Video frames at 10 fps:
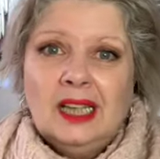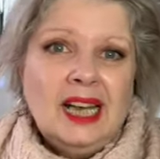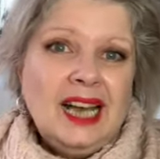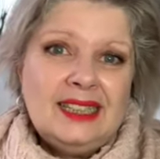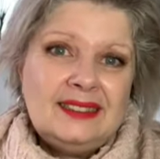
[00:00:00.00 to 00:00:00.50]

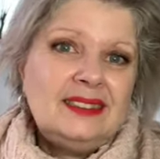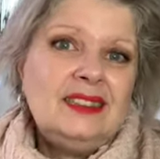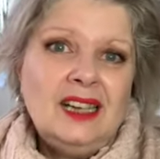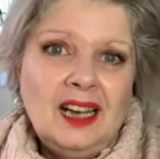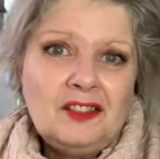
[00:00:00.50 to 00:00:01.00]
I
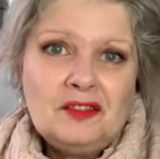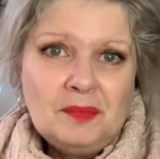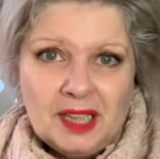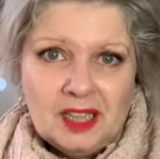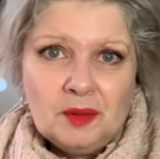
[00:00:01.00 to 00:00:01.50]
still have
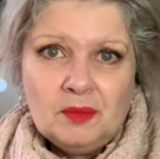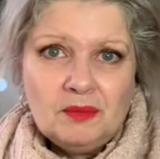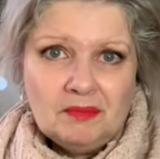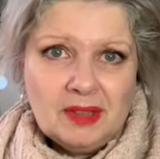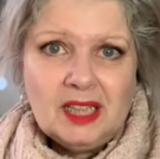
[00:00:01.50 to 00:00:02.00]
many,
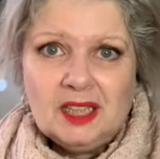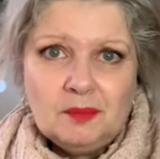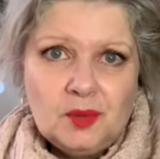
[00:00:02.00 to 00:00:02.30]
many